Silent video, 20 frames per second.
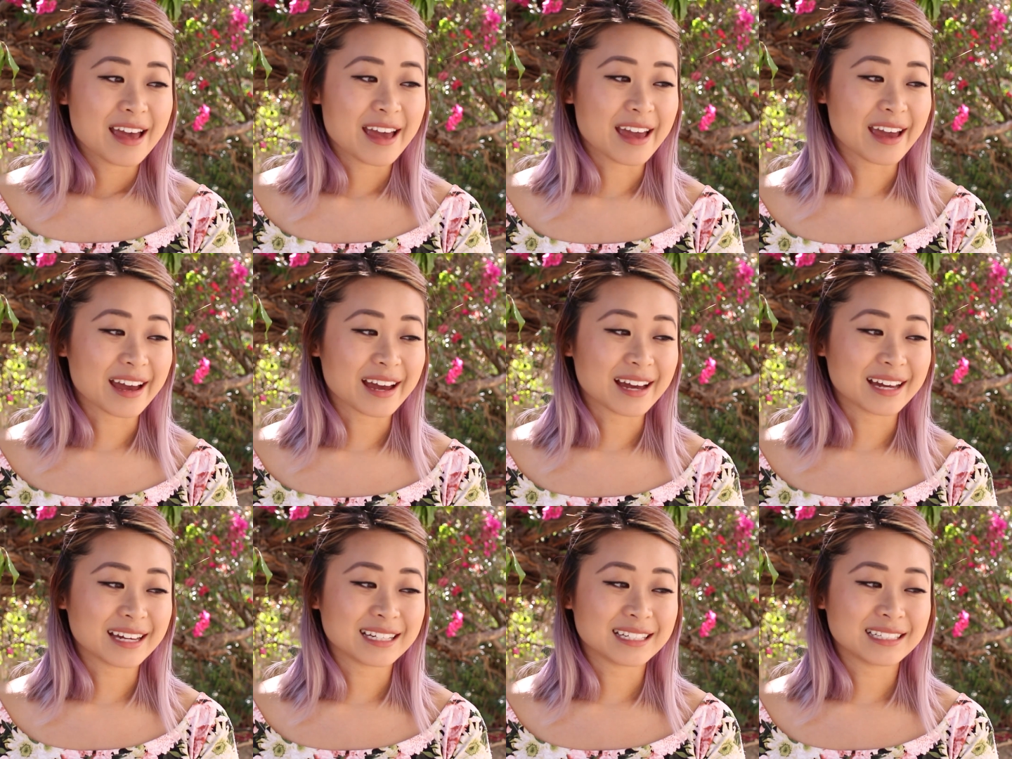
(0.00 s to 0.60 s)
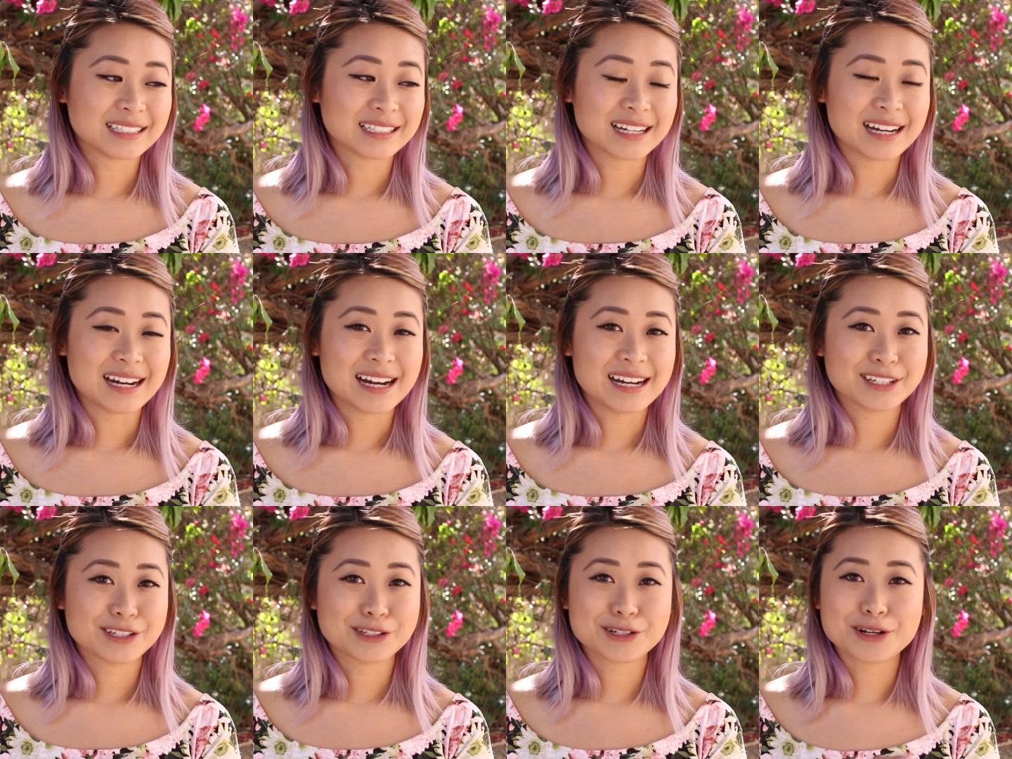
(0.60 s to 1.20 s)
And
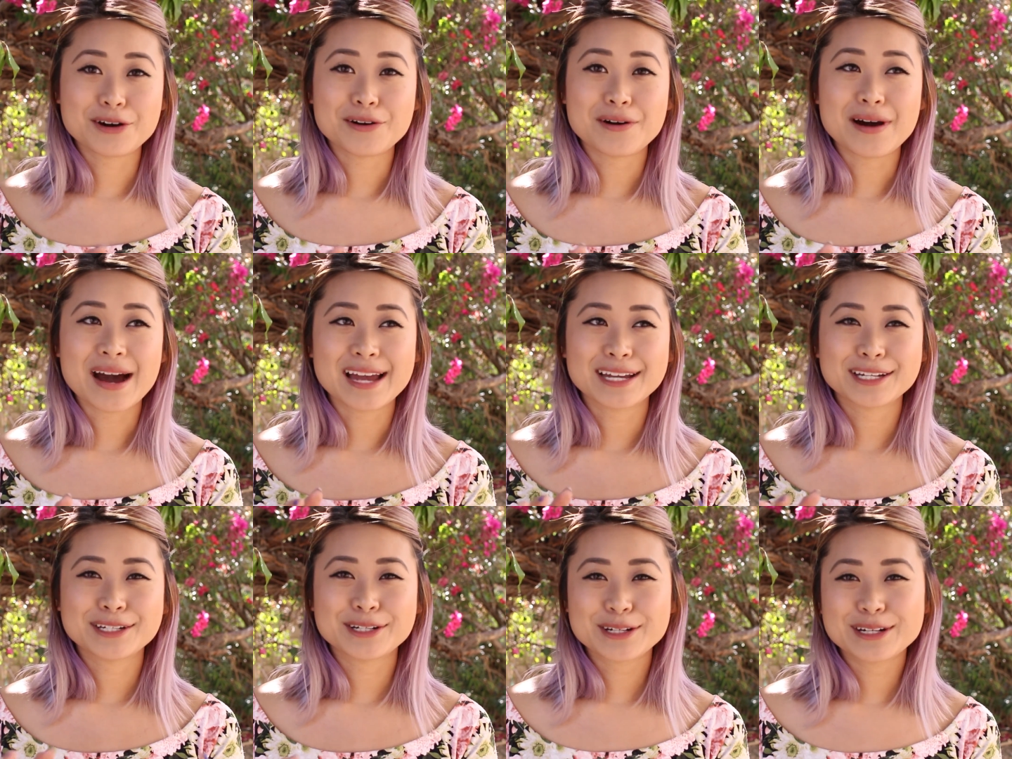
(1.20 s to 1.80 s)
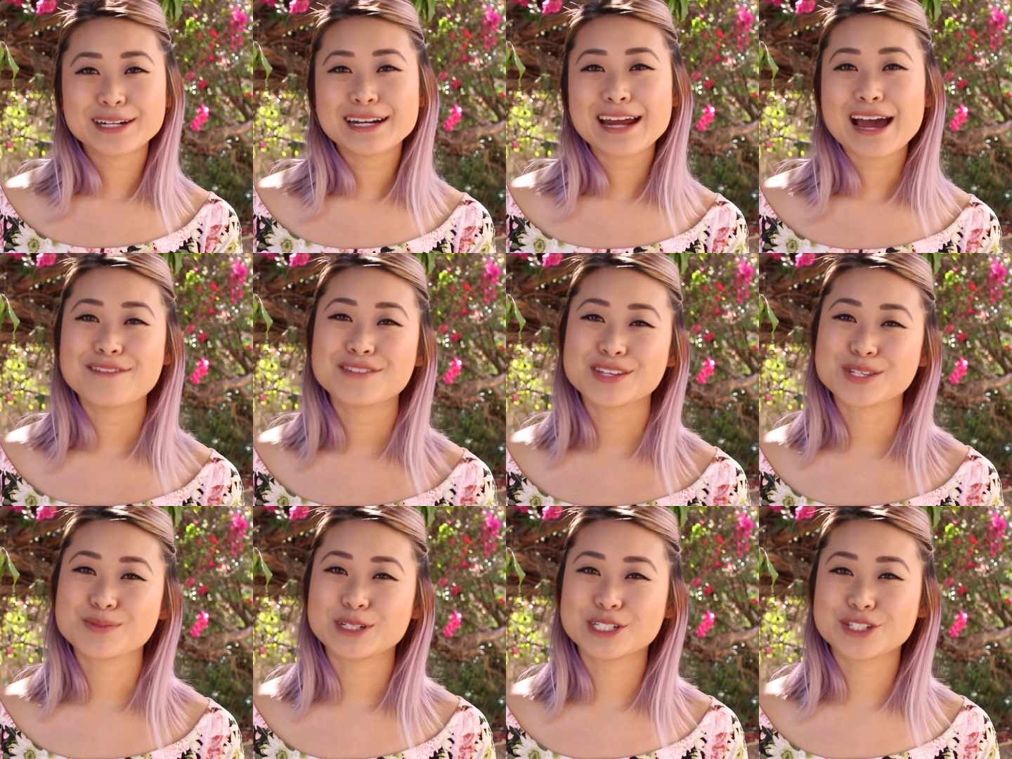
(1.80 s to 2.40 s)
you know, I couldn't
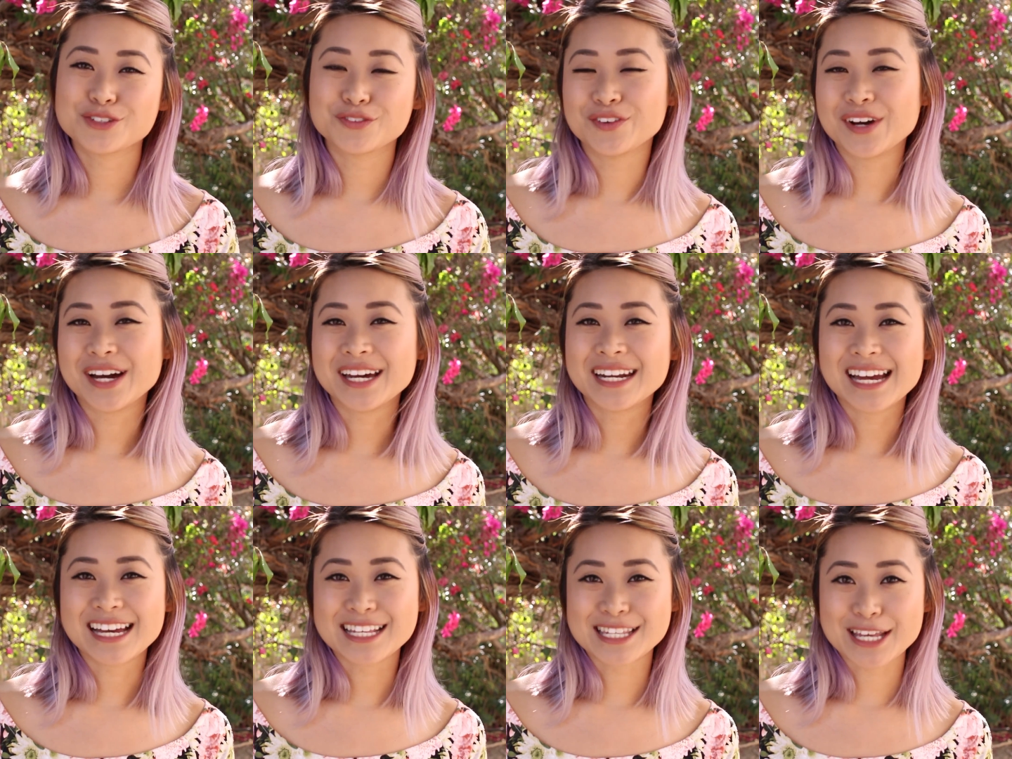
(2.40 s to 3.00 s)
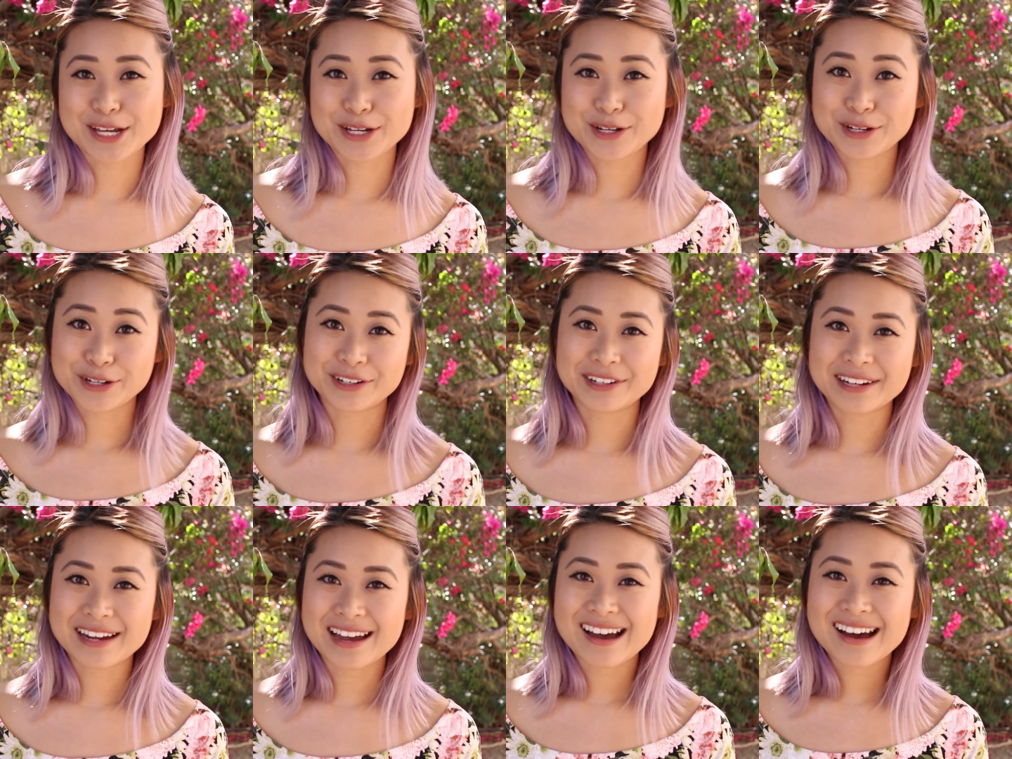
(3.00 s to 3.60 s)
have as much fun as I
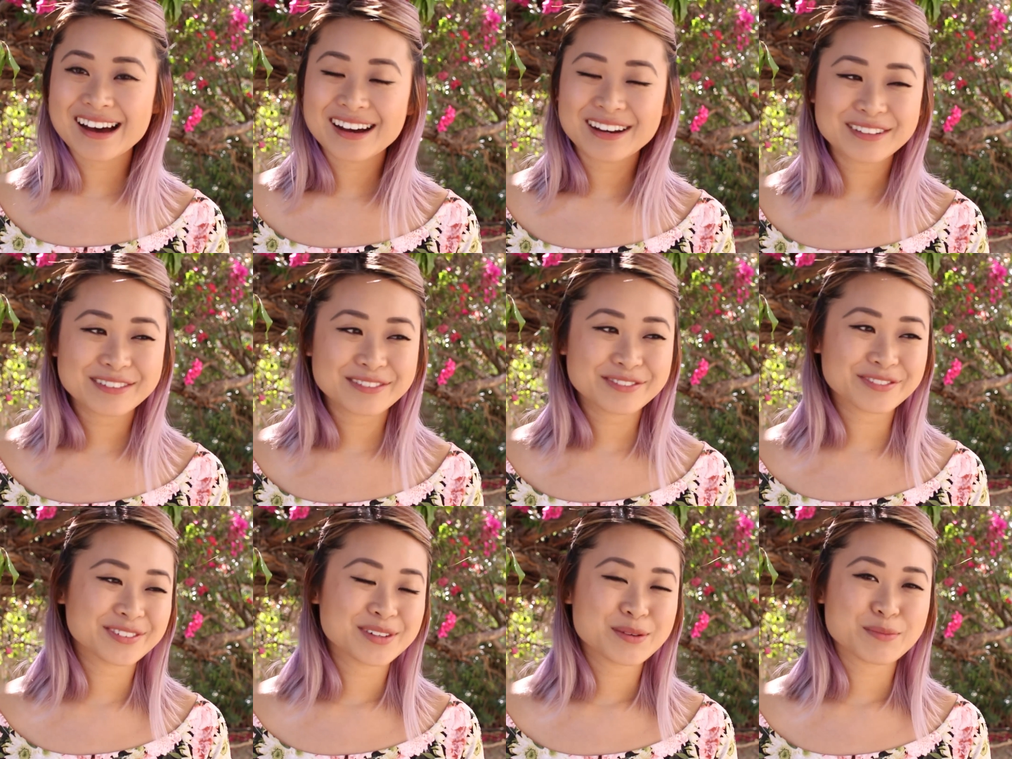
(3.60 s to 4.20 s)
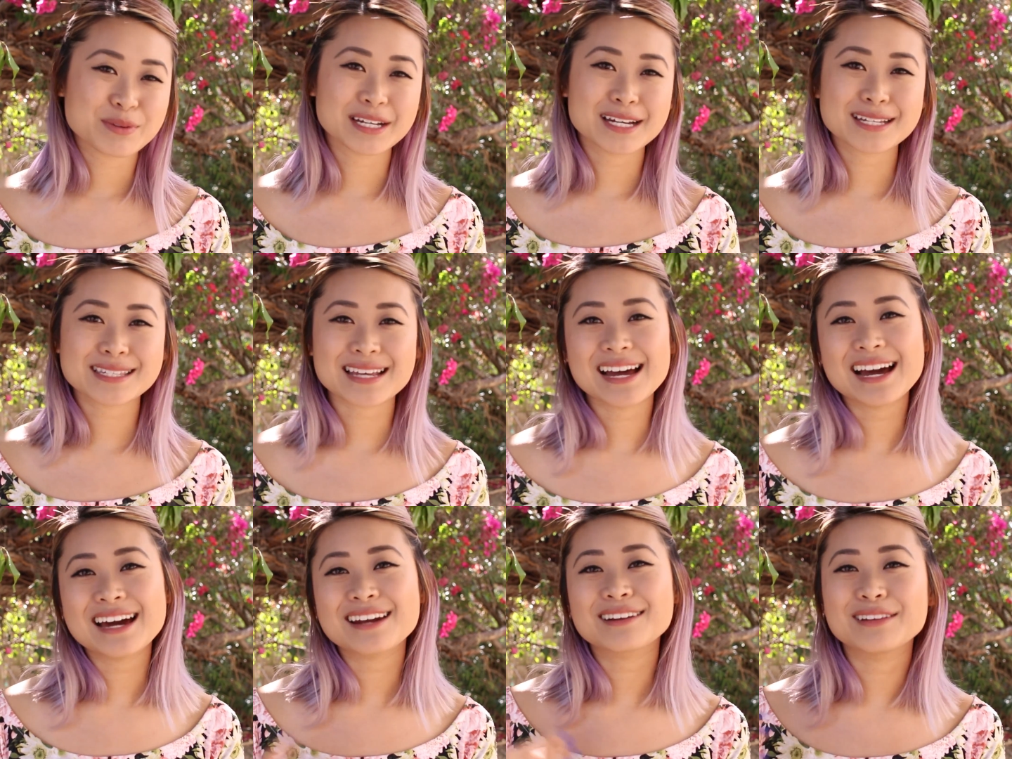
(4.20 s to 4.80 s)
could have because
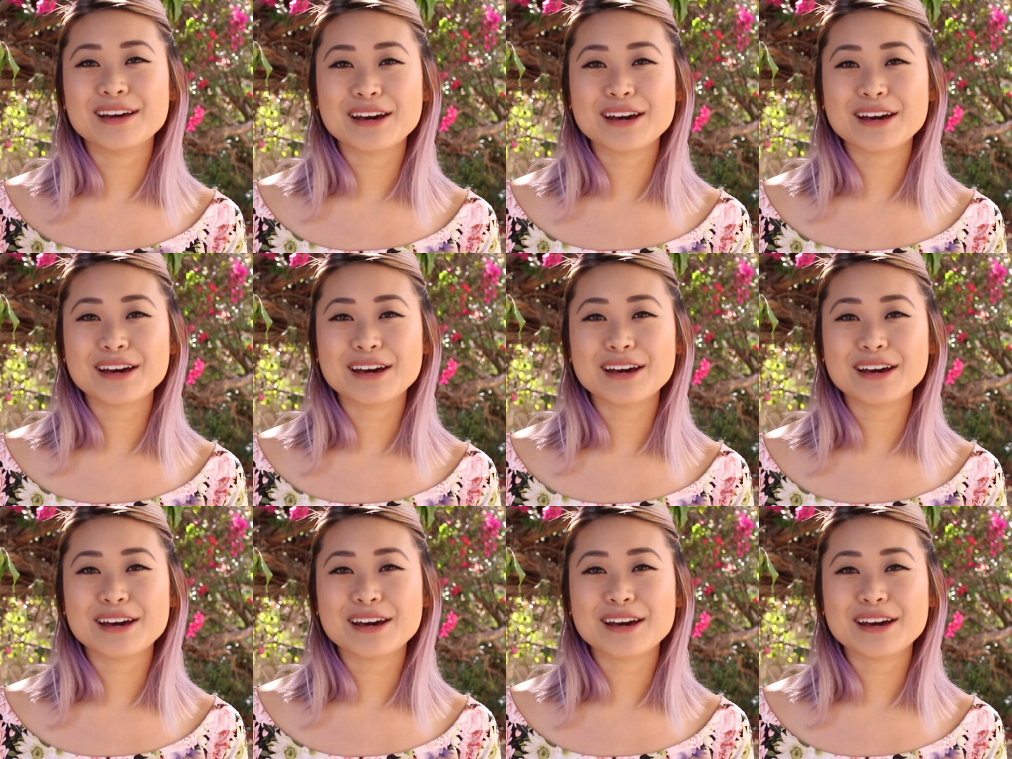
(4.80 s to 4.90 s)
I had a